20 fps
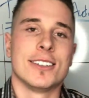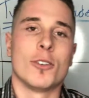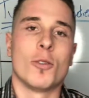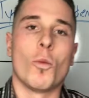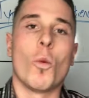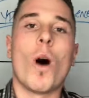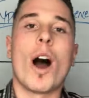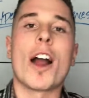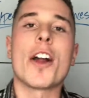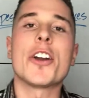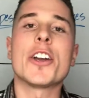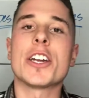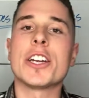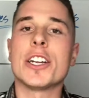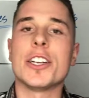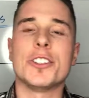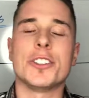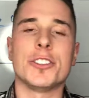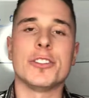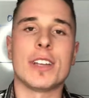Why are you going
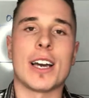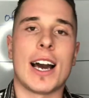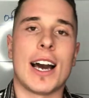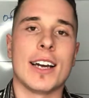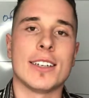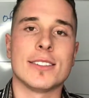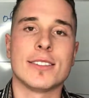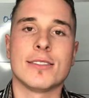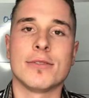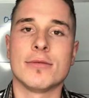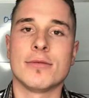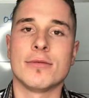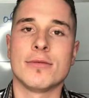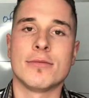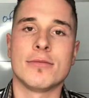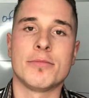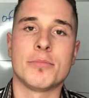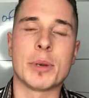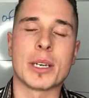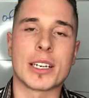to do that?
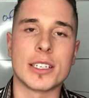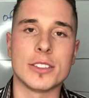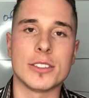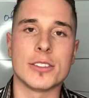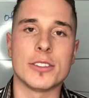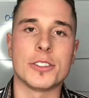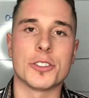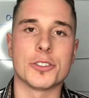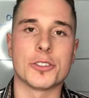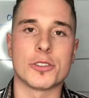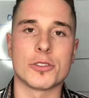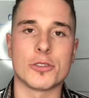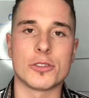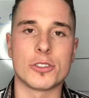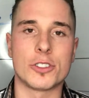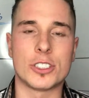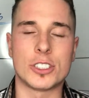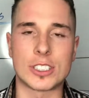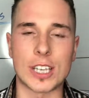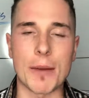Because there's
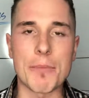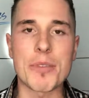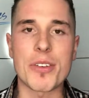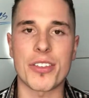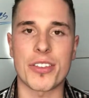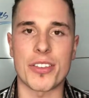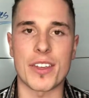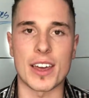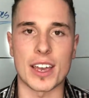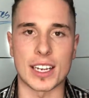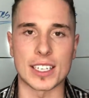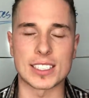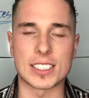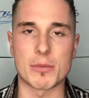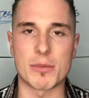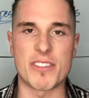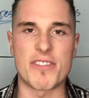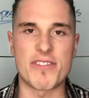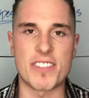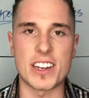some
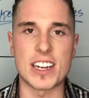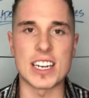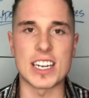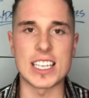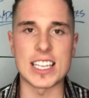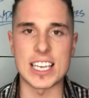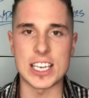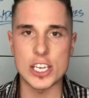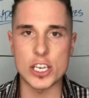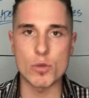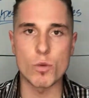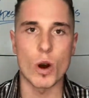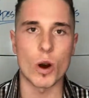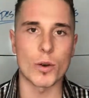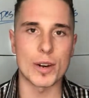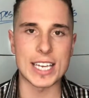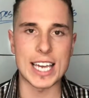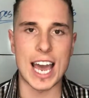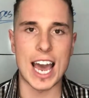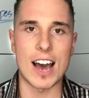affinity that you
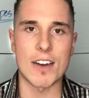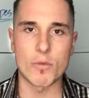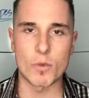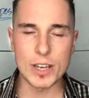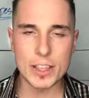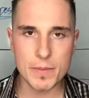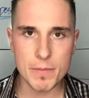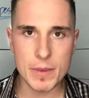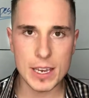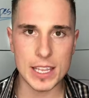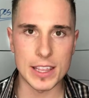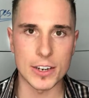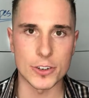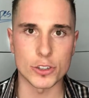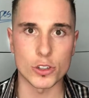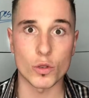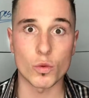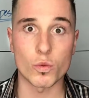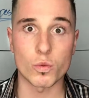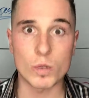already have with me. There's
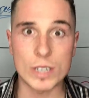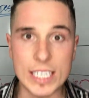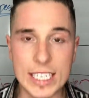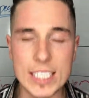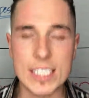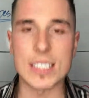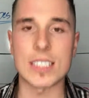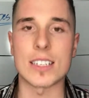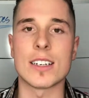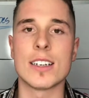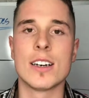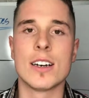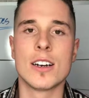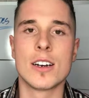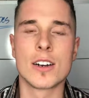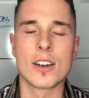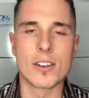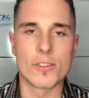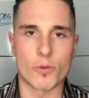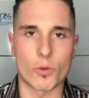a reason
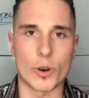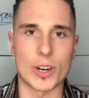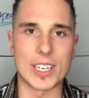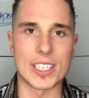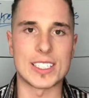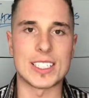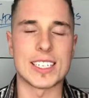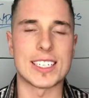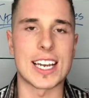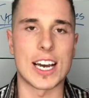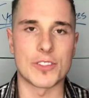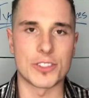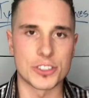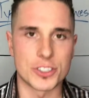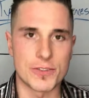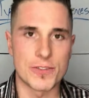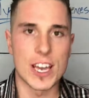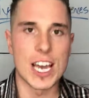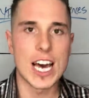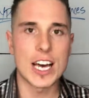for you to sit down. There's
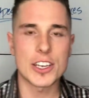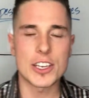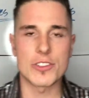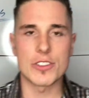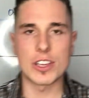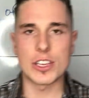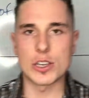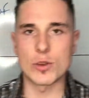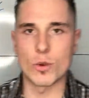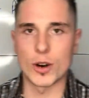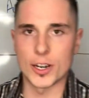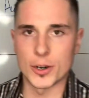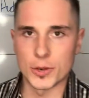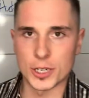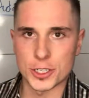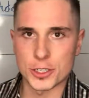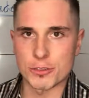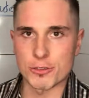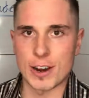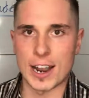value that you want to
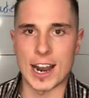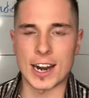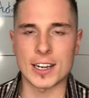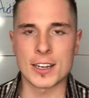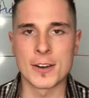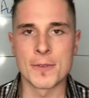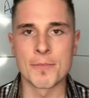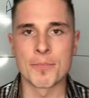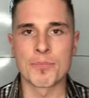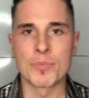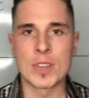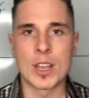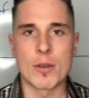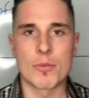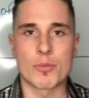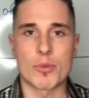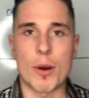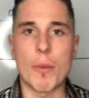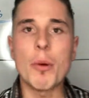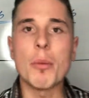extract,
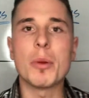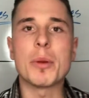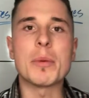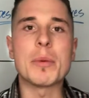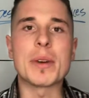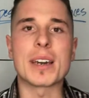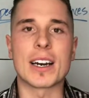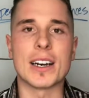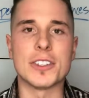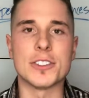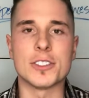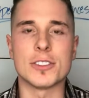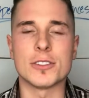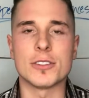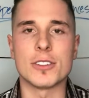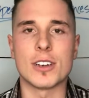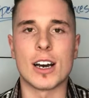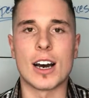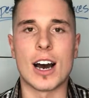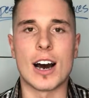probably because
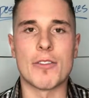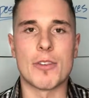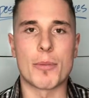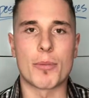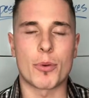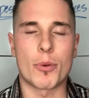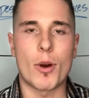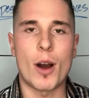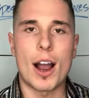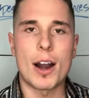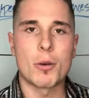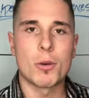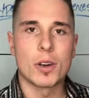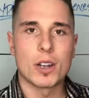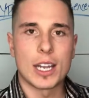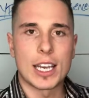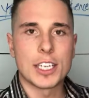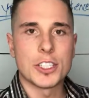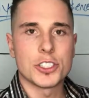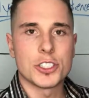of a prior
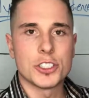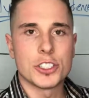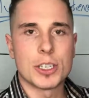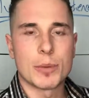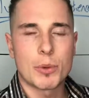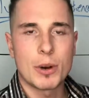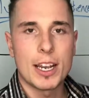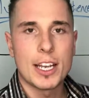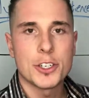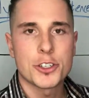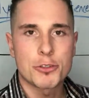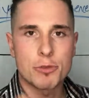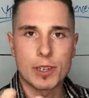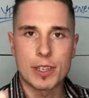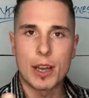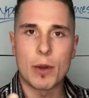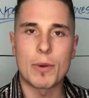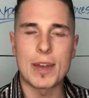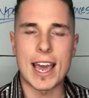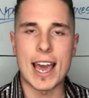relationship or history
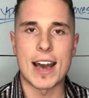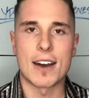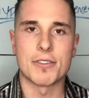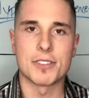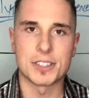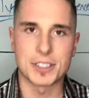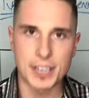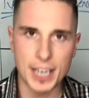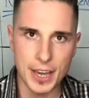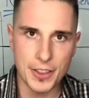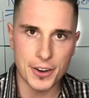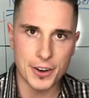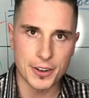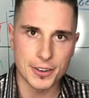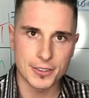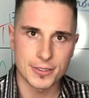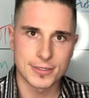that we have together.